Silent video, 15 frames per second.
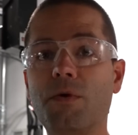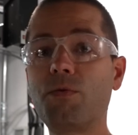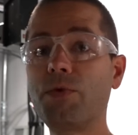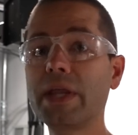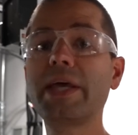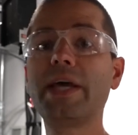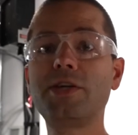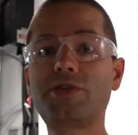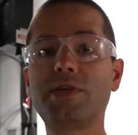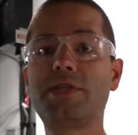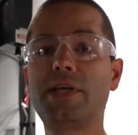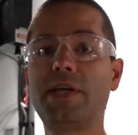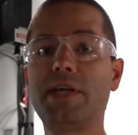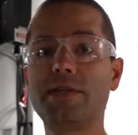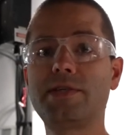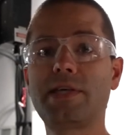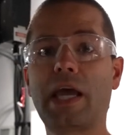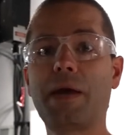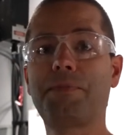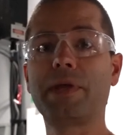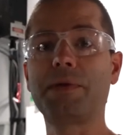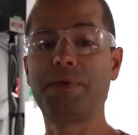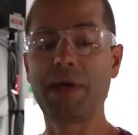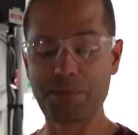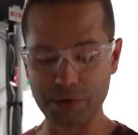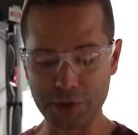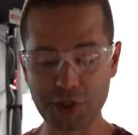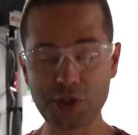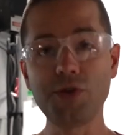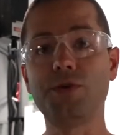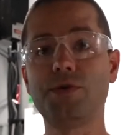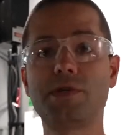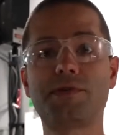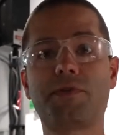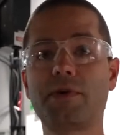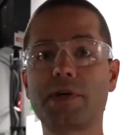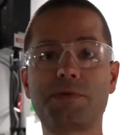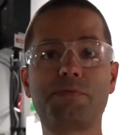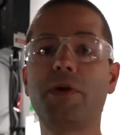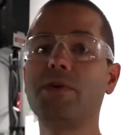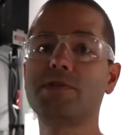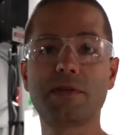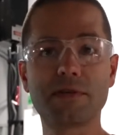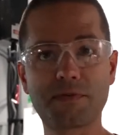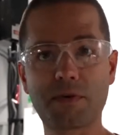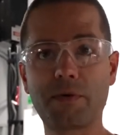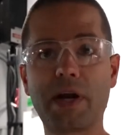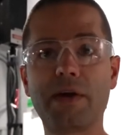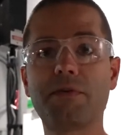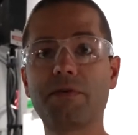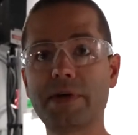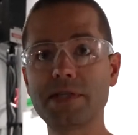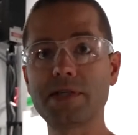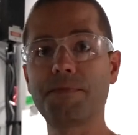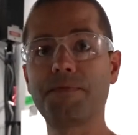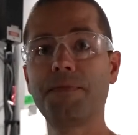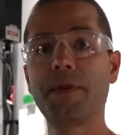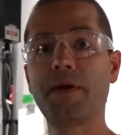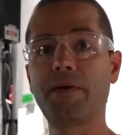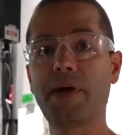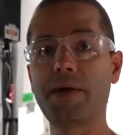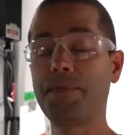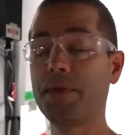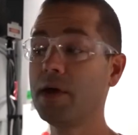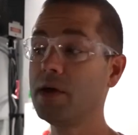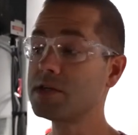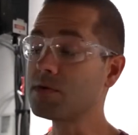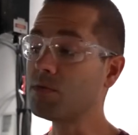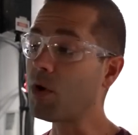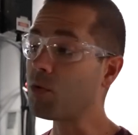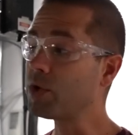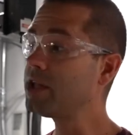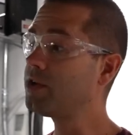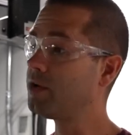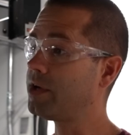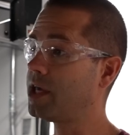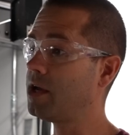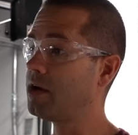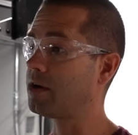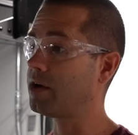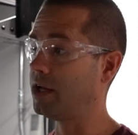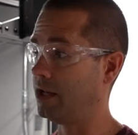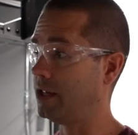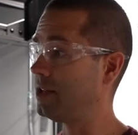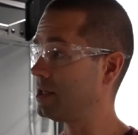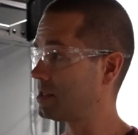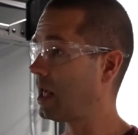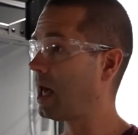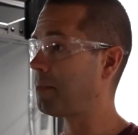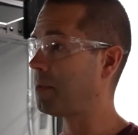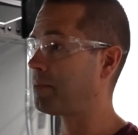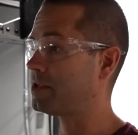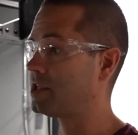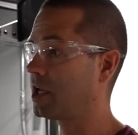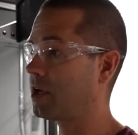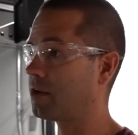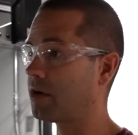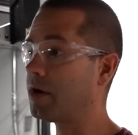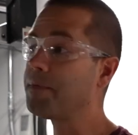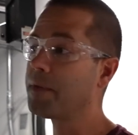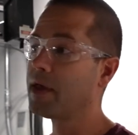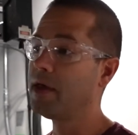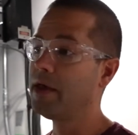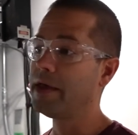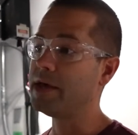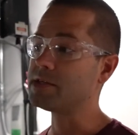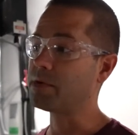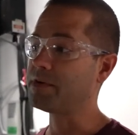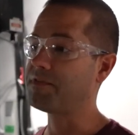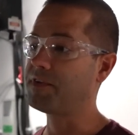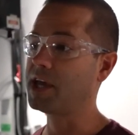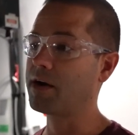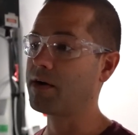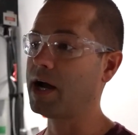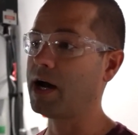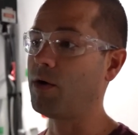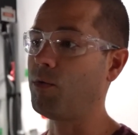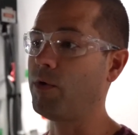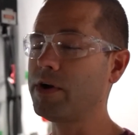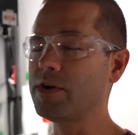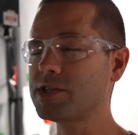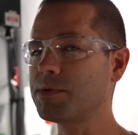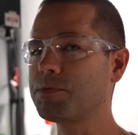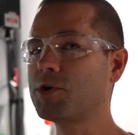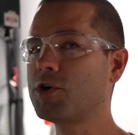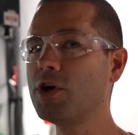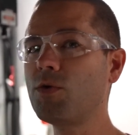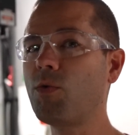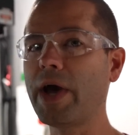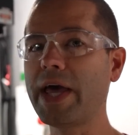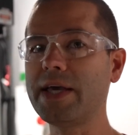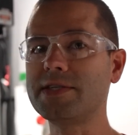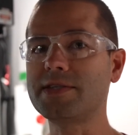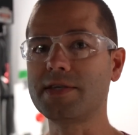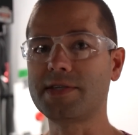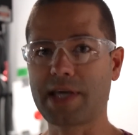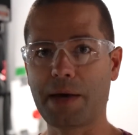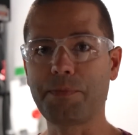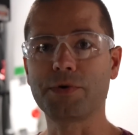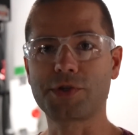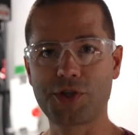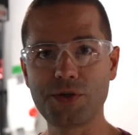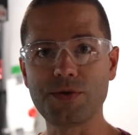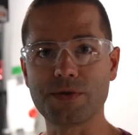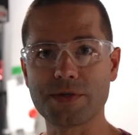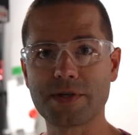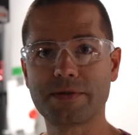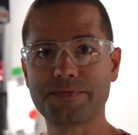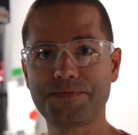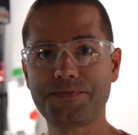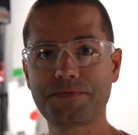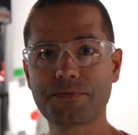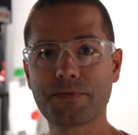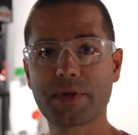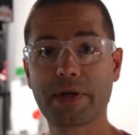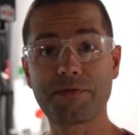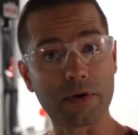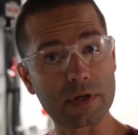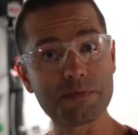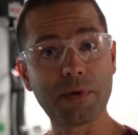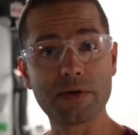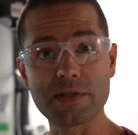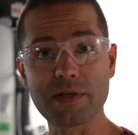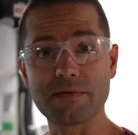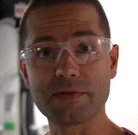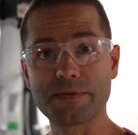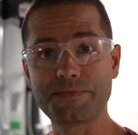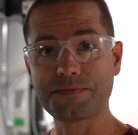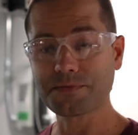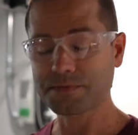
we're really interested in sampling people's shoes for explosives for whatever reason, right? So what we do here, and in this lab in particular, is we figure out what are some good ways to sample shoes for explosives?